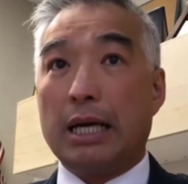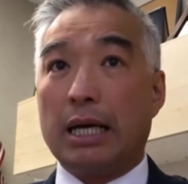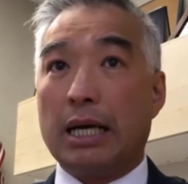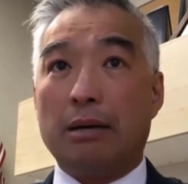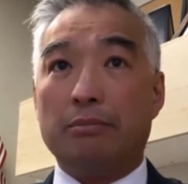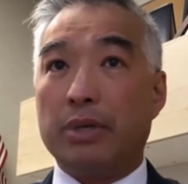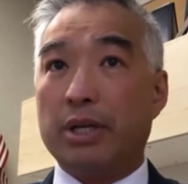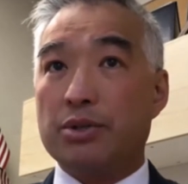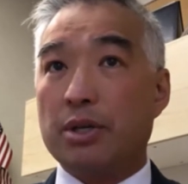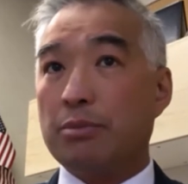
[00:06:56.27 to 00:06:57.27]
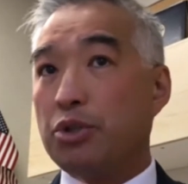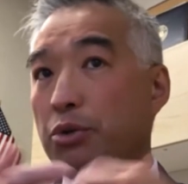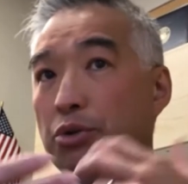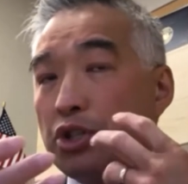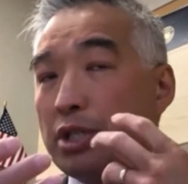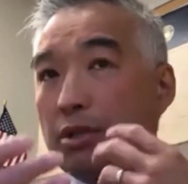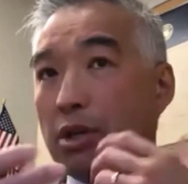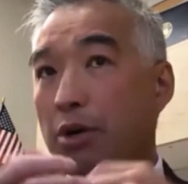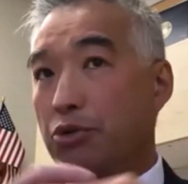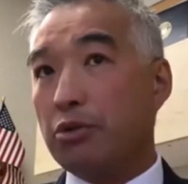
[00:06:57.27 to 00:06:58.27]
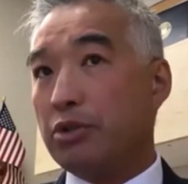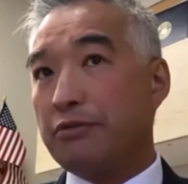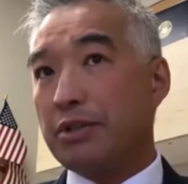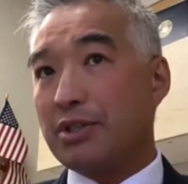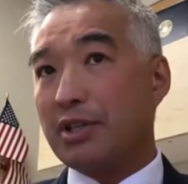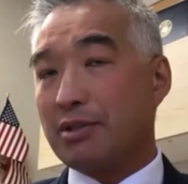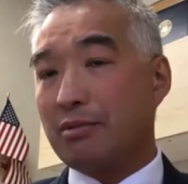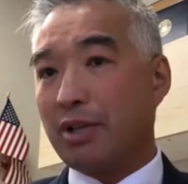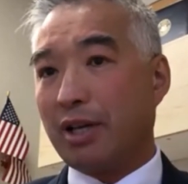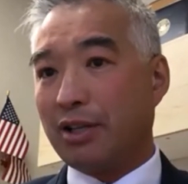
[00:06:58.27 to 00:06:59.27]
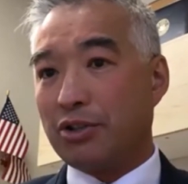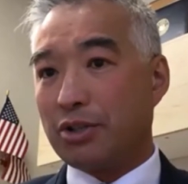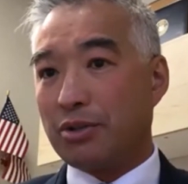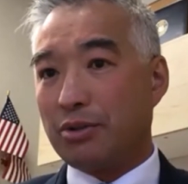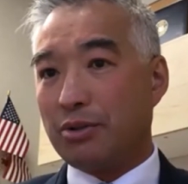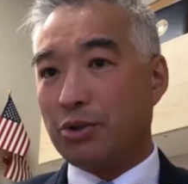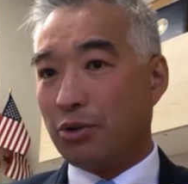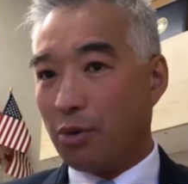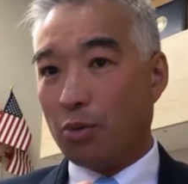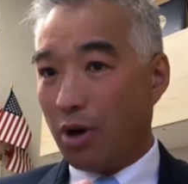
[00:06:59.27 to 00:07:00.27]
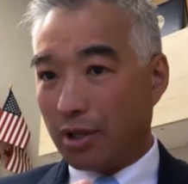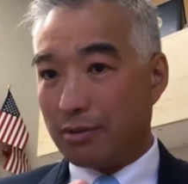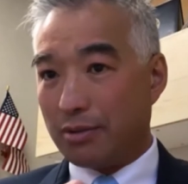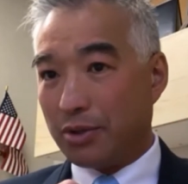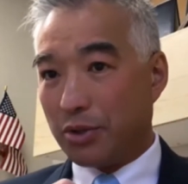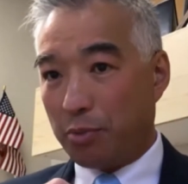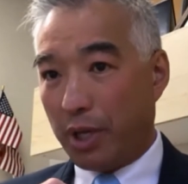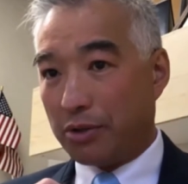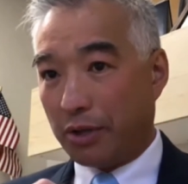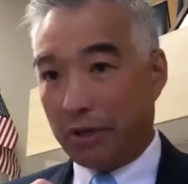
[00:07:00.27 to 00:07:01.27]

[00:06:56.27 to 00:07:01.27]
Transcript: And some due to just the cultural differences that they just do not want to speak to